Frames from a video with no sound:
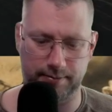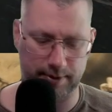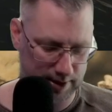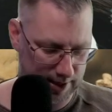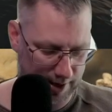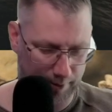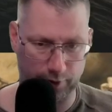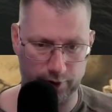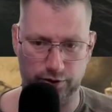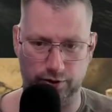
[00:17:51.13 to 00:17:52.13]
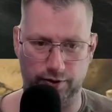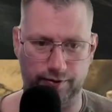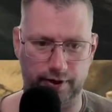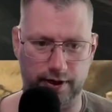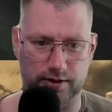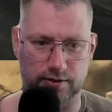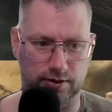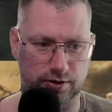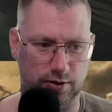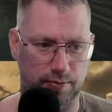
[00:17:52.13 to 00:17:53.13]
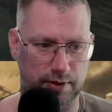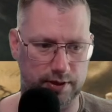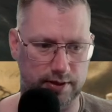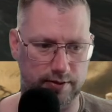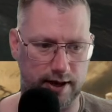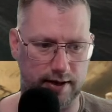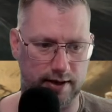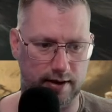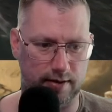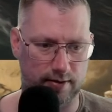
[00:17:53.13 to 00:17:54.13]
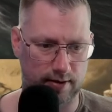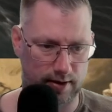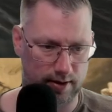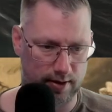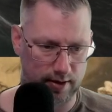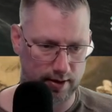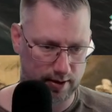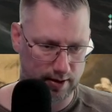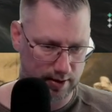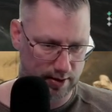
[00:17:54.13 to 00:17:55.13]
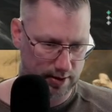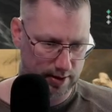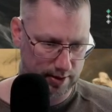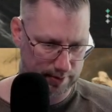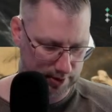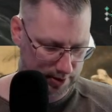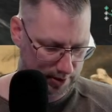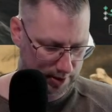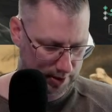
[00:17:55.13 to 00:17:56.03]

that I'm on a server that's not so busy right now. Let me see.